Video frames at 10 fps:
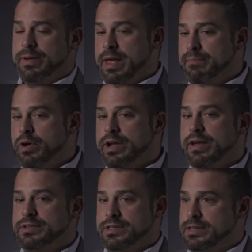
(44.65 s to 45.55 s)
But that book
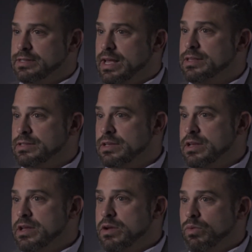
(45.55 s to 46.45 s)
gives us a sense,
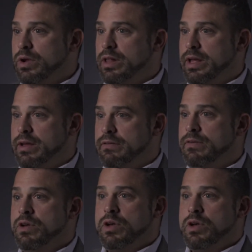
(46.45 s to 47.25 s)
really, of